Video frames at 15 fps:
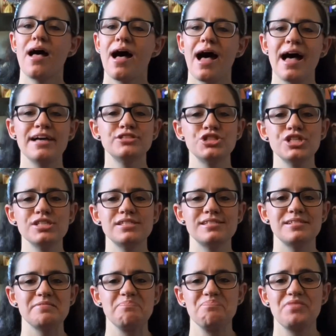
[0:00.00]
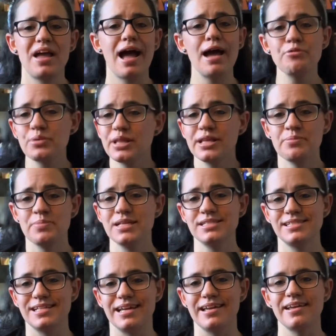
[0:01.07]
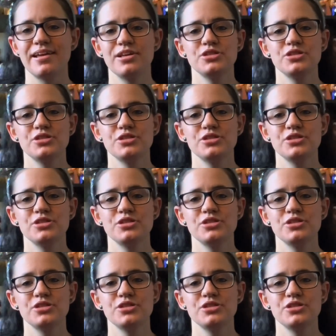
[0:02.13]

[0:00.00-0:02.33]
I really missed it.